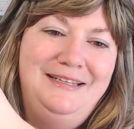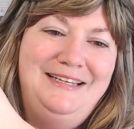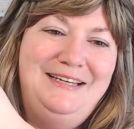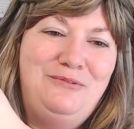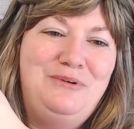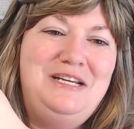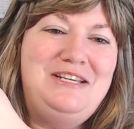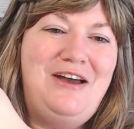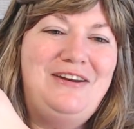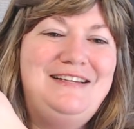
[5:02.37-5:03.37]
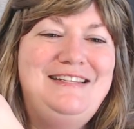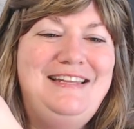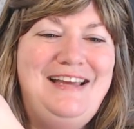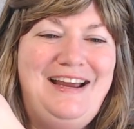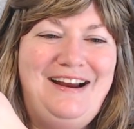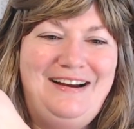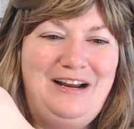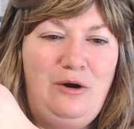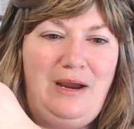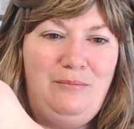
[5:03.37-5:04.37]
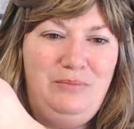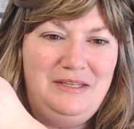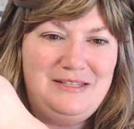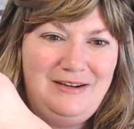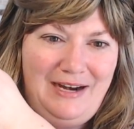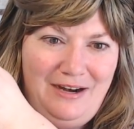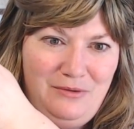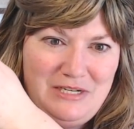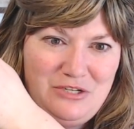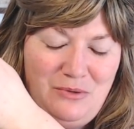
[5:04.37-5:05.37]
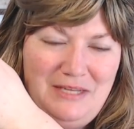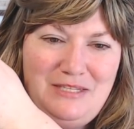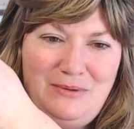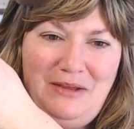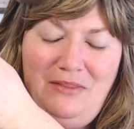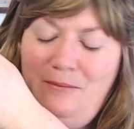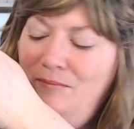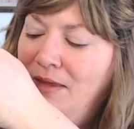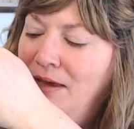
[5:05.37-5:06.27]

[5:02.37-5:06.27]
reach out into the air and grab Pilsner hair, which twines around them.